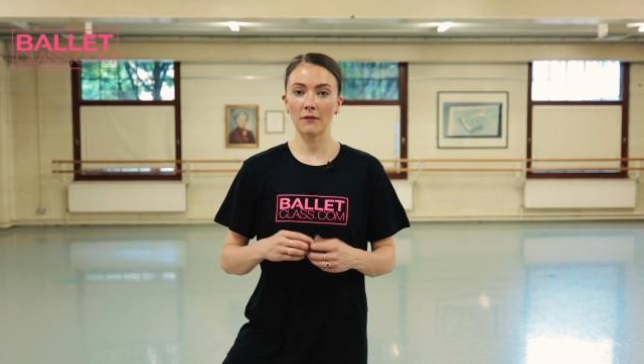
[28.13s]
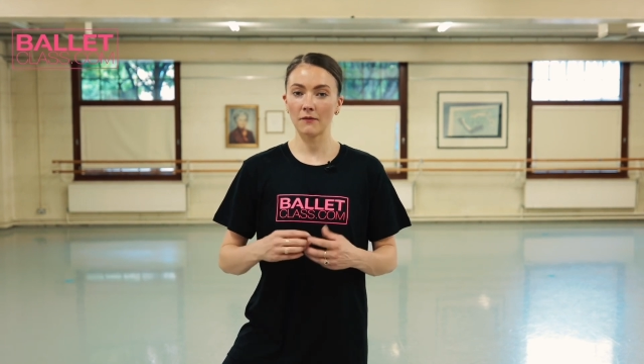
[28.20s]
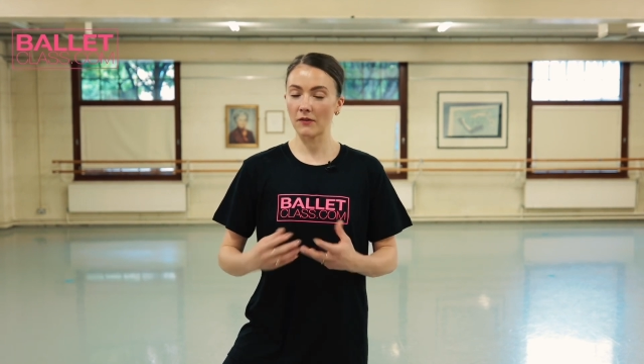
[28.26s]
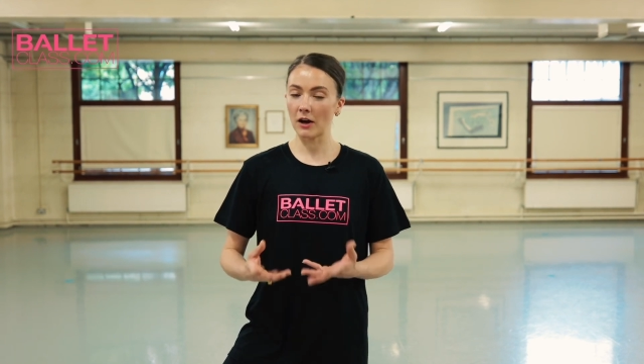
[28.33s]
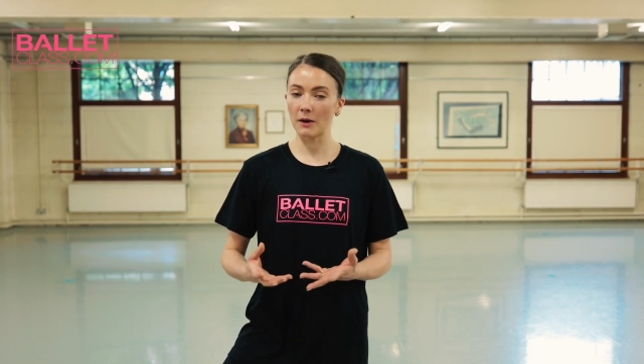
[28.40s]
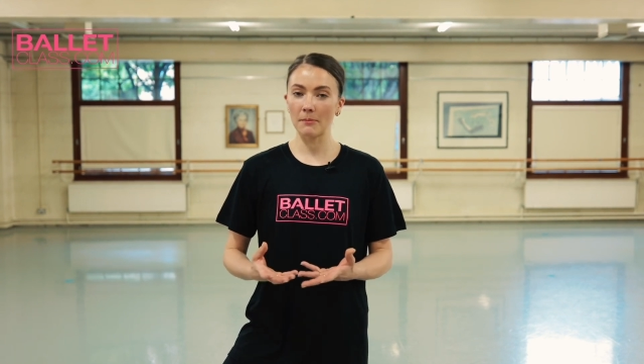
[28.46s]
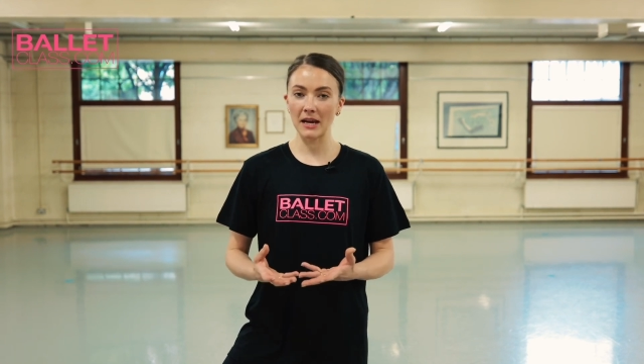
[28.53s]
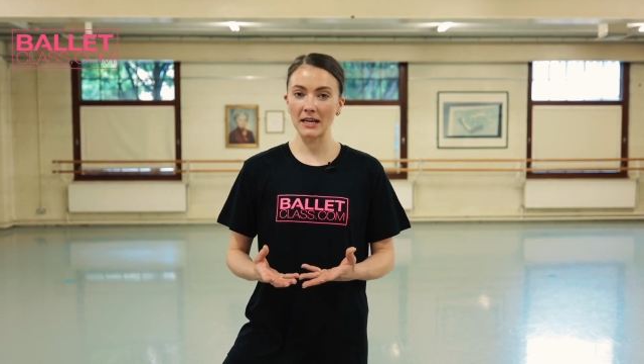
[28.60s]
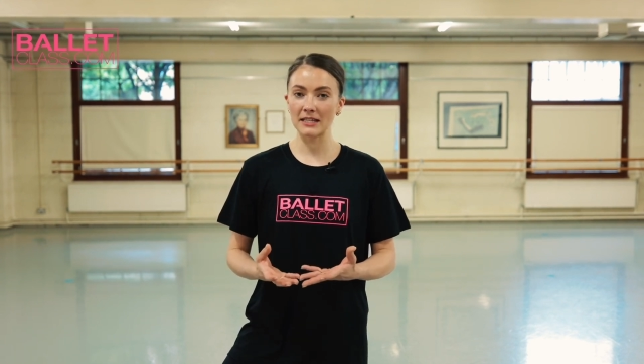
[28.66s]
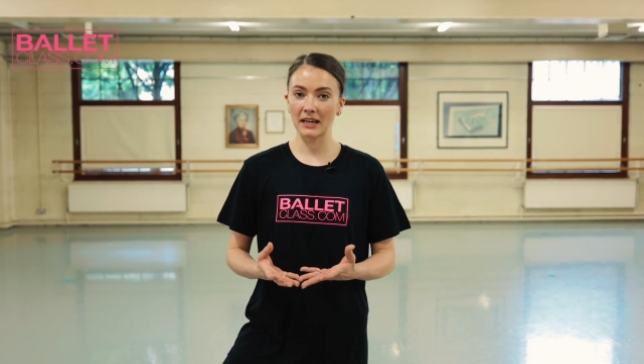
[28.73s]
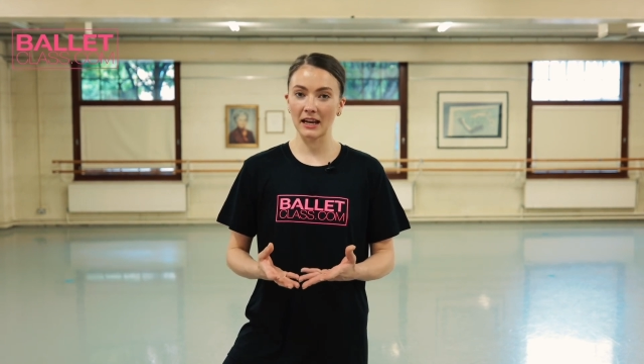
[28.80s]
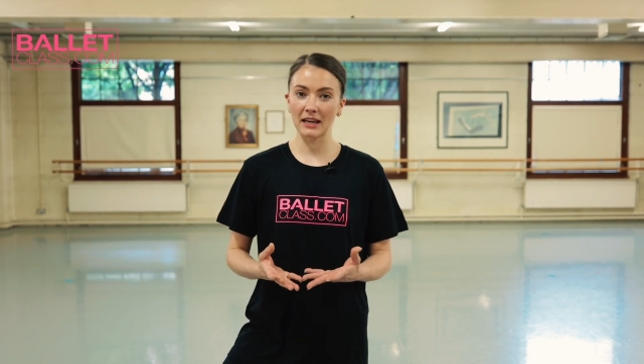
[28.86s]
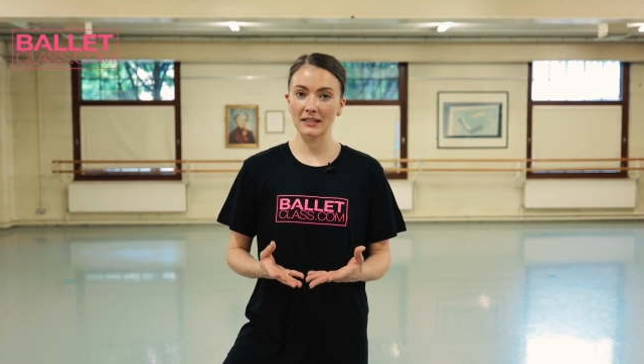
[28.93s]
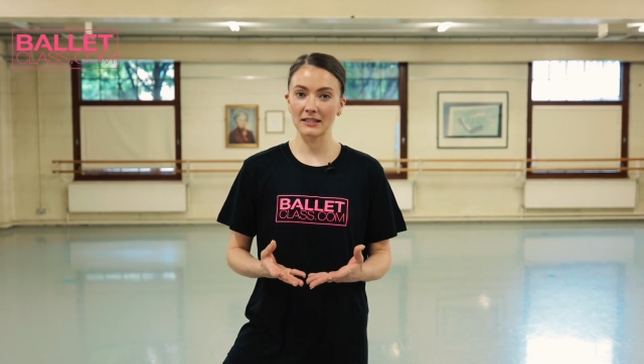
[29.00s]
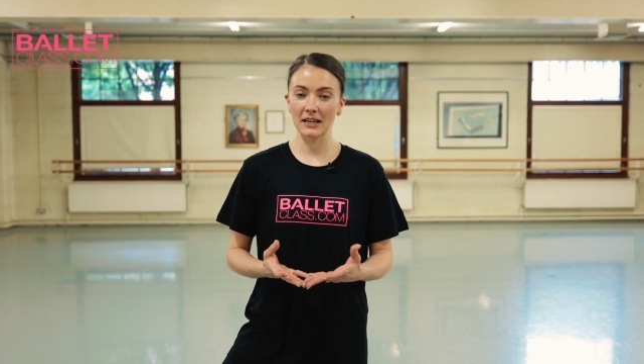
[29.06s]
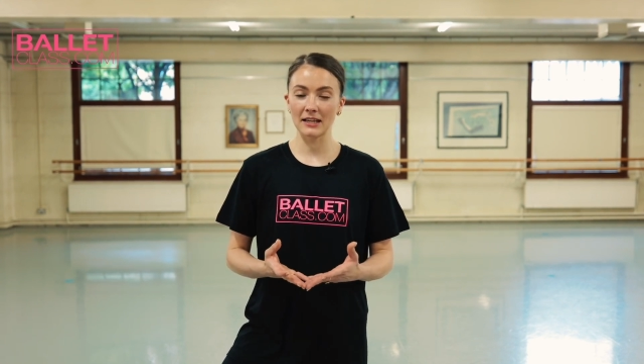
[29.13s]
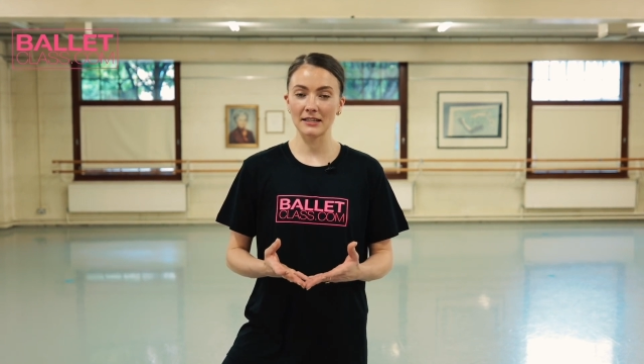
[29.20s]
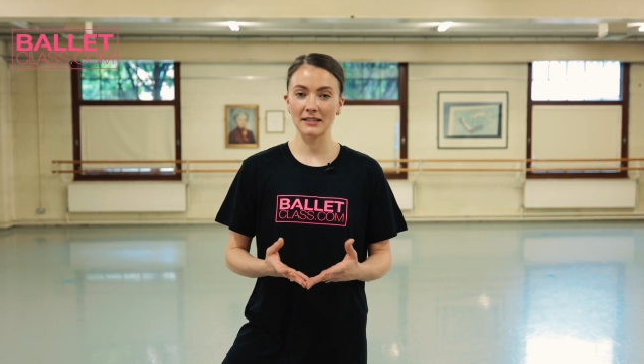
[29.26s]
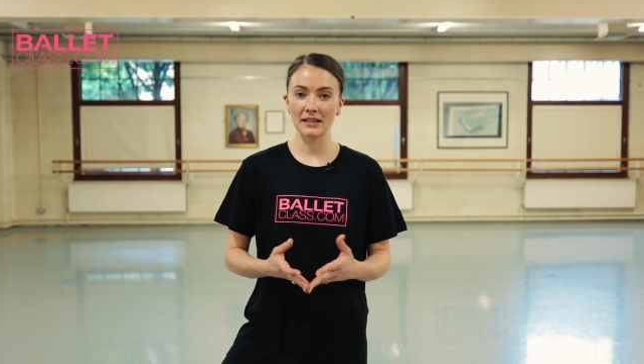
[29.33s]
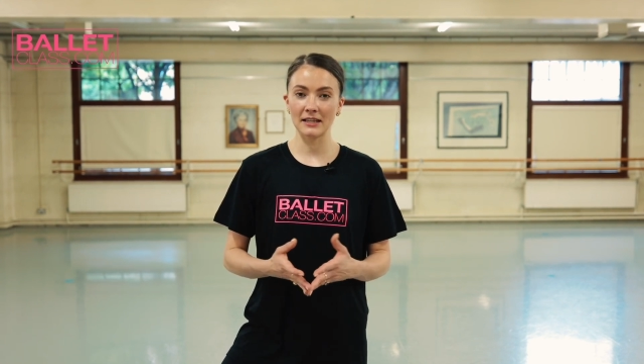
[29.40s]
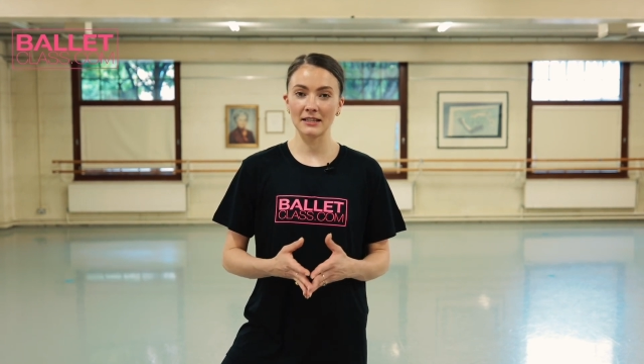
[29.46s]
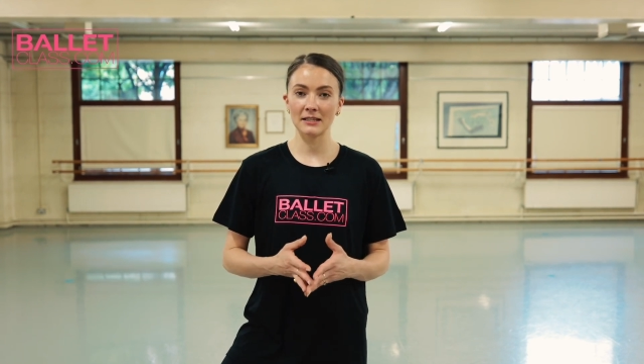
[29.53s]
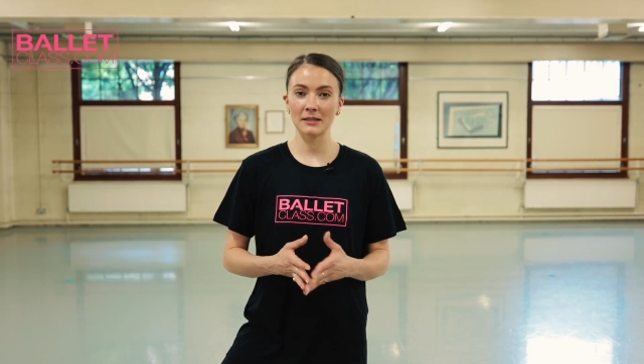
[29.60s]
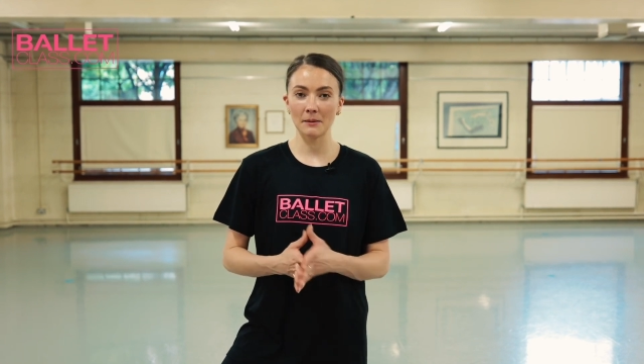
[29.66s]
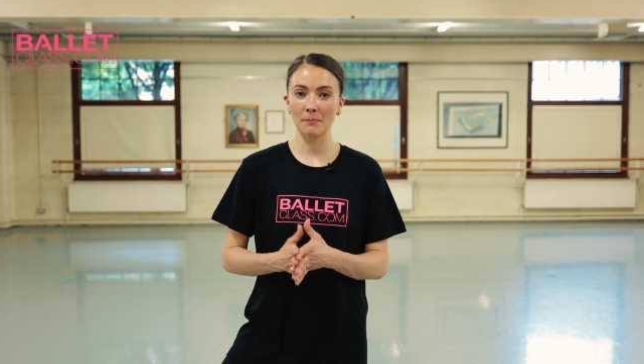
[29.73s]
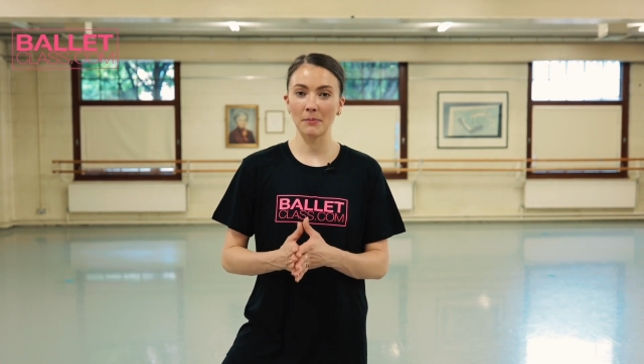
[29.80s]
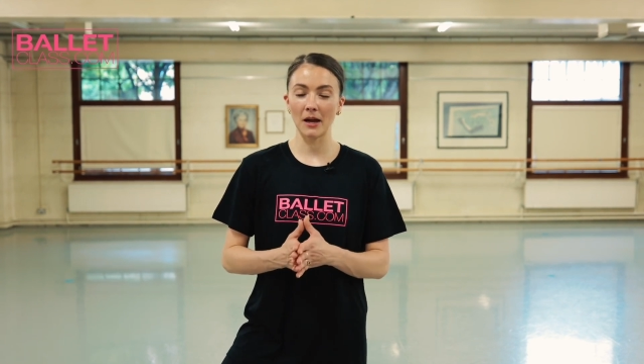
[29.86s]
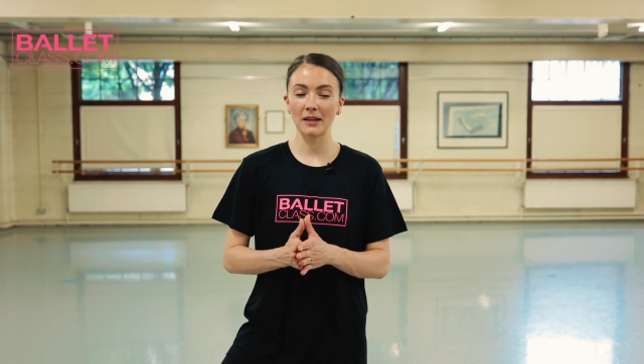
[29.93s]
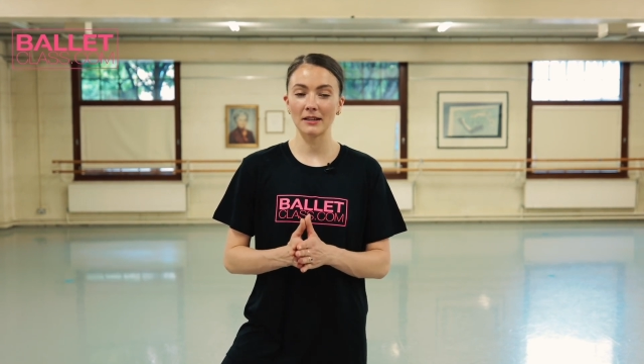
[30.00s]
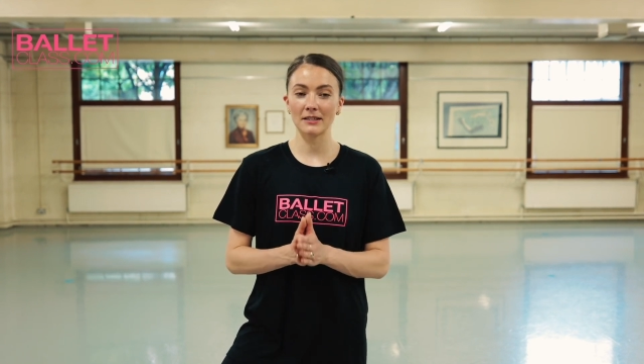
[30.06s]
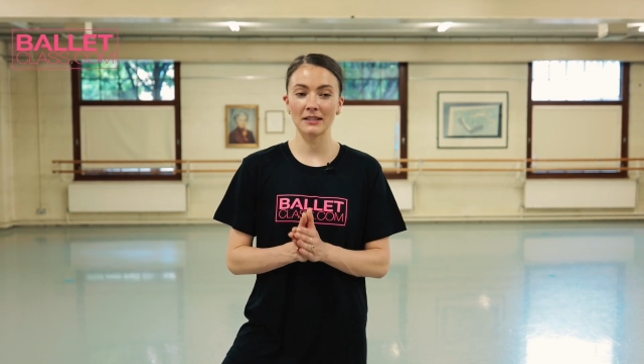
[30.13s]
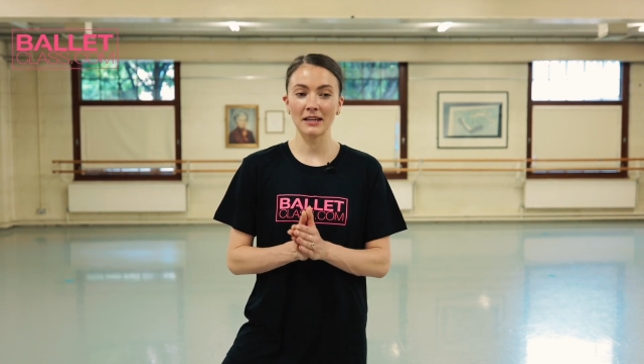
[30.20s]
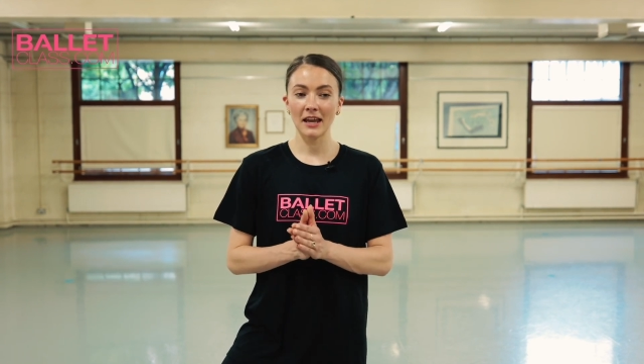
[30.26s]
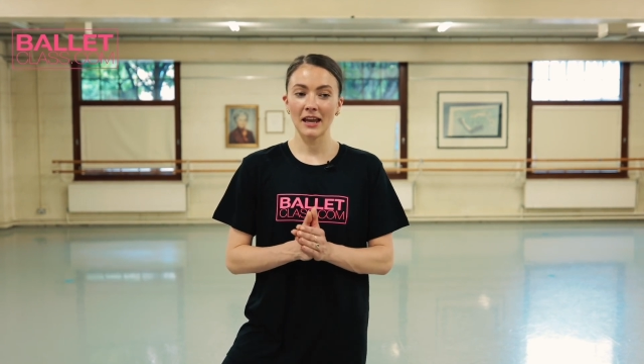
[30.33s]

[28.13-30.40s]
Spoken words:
very basic exercises, but